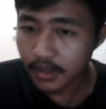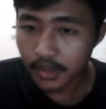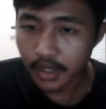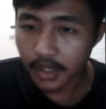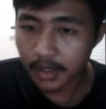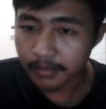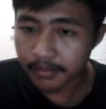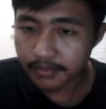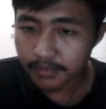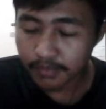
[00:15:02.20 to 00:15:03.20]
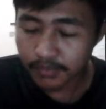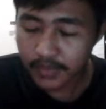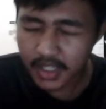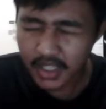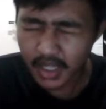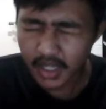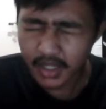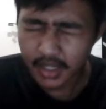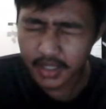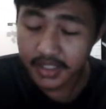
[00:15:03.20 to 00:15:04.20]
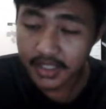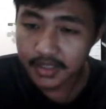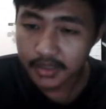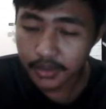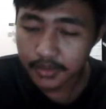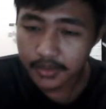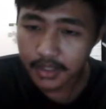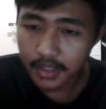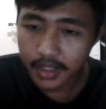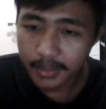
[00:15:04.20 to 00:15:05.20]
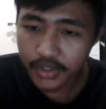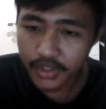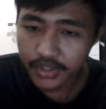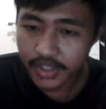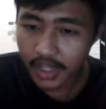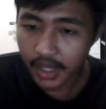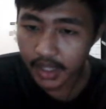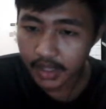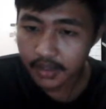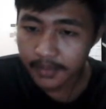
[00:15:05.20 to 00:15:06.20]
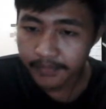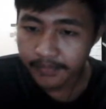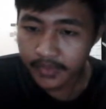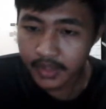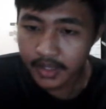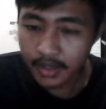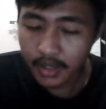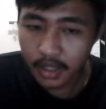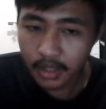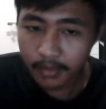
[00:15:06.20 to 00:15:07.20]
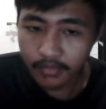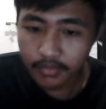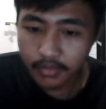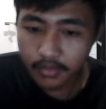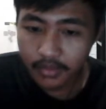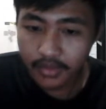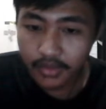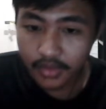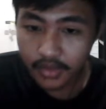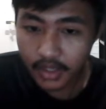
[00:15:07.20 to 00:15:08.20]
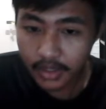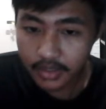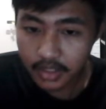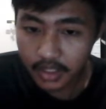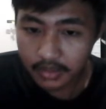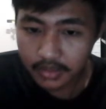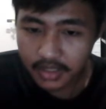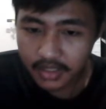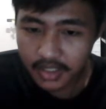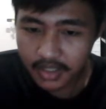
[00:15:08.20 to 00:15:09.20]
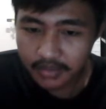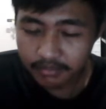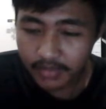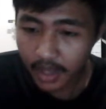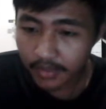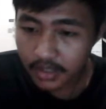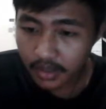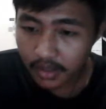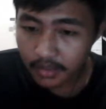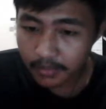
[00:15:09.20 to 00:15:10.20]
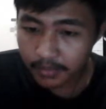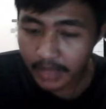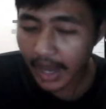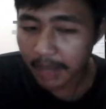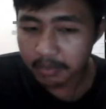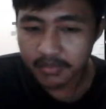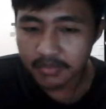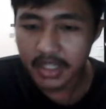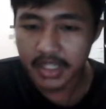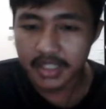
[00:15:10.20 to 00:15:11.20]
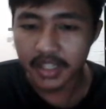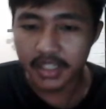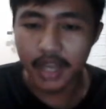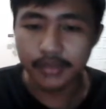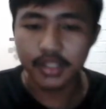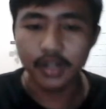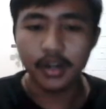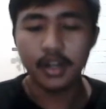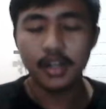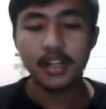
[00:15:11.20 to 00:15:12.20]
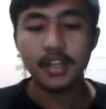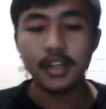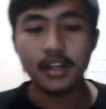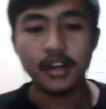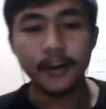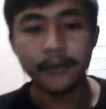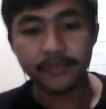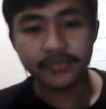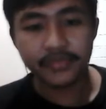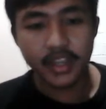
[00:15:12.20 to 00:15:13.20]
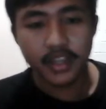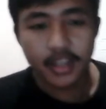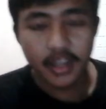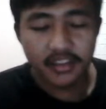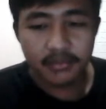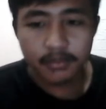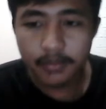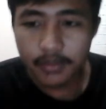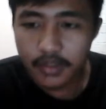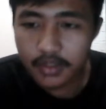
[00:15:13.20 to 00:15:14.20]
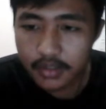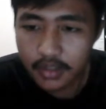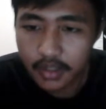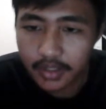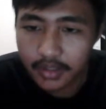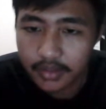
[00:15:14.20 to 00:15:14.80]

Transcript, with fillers: um, the uh, Dylan Goose uh, animation style. Um, there's like is that Avatar? Yeah, that is like Avatar. Um, they have been like